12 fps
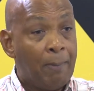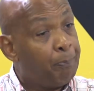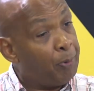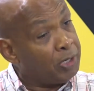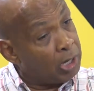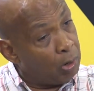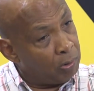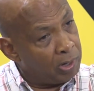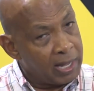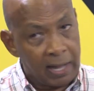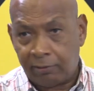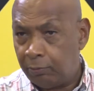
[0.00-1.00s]
but not only
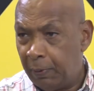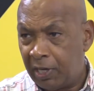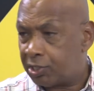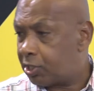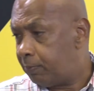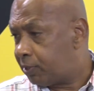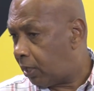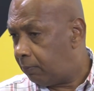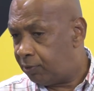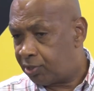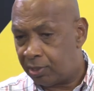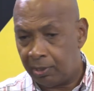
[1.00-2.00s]
that, because sometimes,
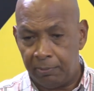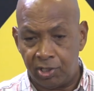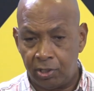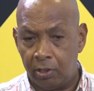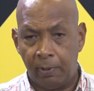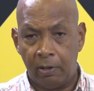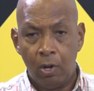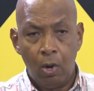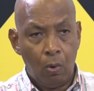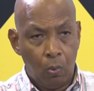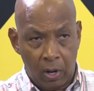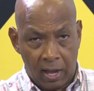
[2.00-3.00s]
Mr. Mr. Herman,
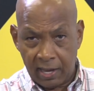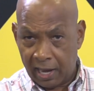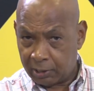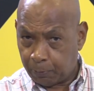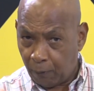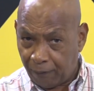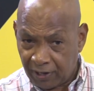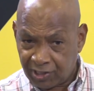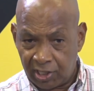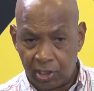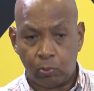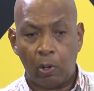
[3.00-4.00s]
as
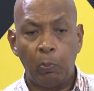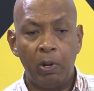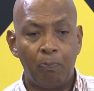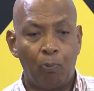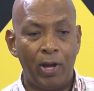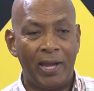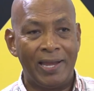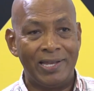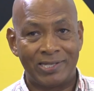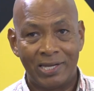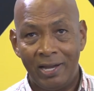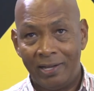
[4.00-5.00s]
professionals, what we bring
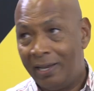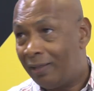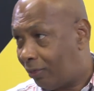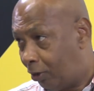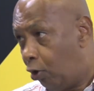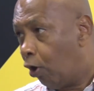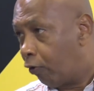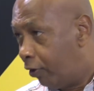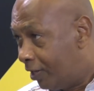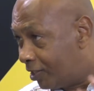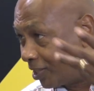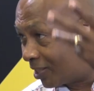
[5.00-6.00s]
is the
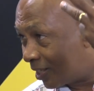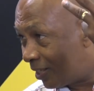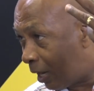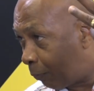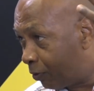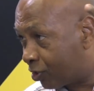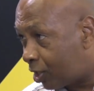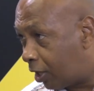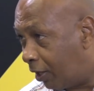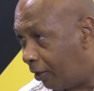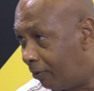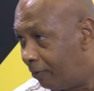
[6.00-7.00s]
theories that yes. we
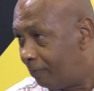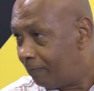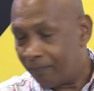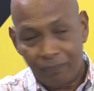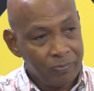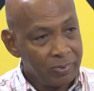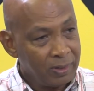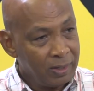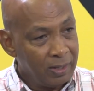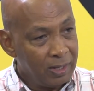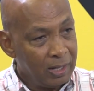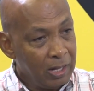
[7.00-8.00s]
studied. Yes. Right, right. Yes.
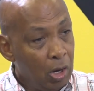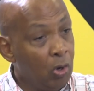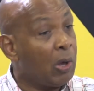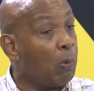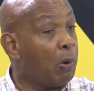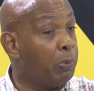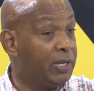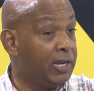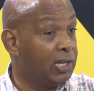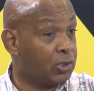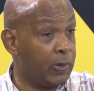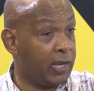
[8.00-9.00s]
Look at what we did
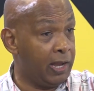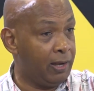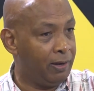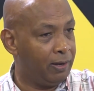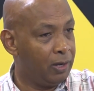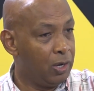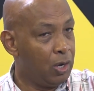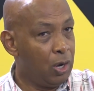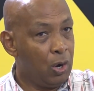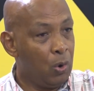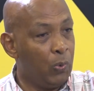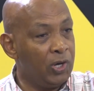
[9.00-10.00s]
this weekend. Right.
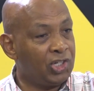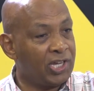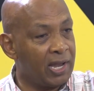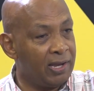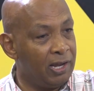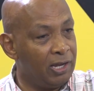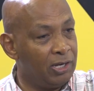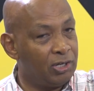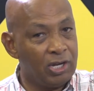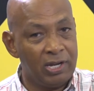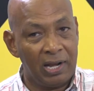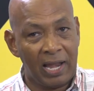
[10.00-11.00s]
We shared
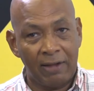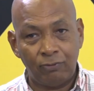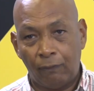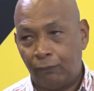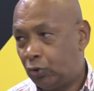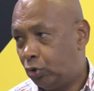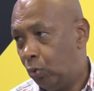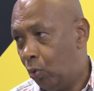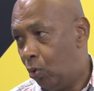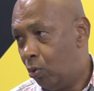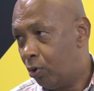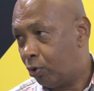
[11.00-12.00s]
the, lives of
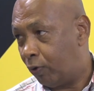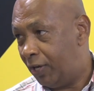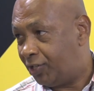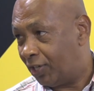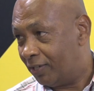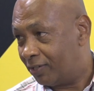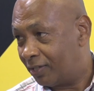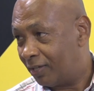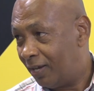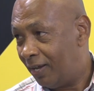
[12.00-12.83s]
two creatures,